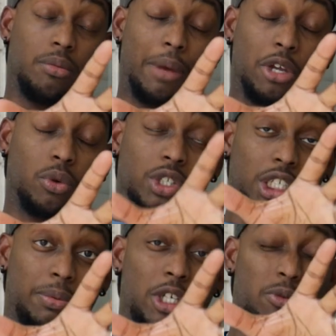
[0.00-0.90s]
Manual,
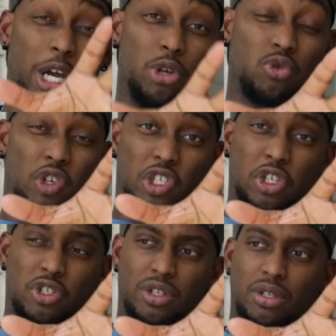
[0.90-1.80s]
6-speed manual
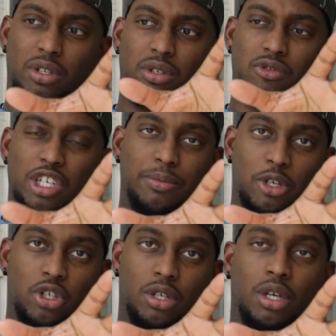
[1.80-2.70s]

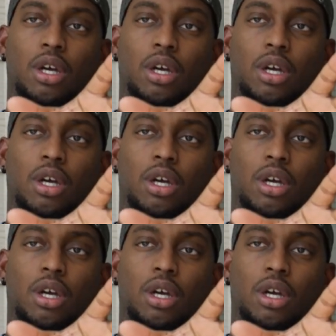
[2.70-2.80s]
transmission.